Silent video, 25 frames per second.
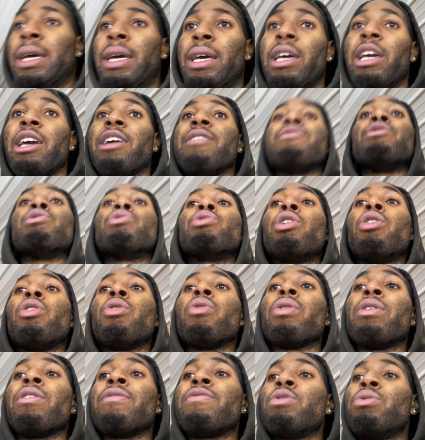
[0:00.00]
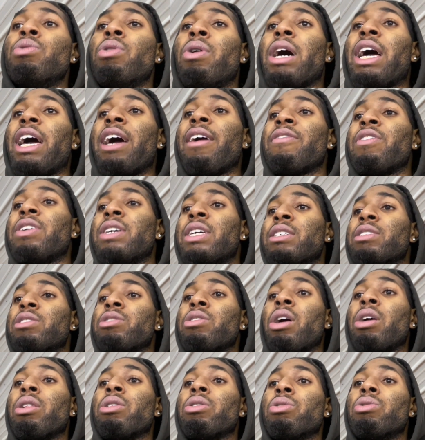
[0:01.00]
if you don't have an
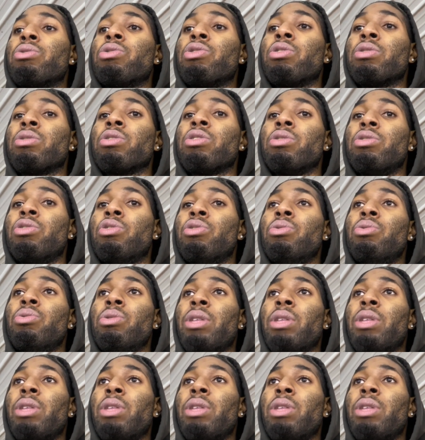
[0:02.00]
installer who's gonna do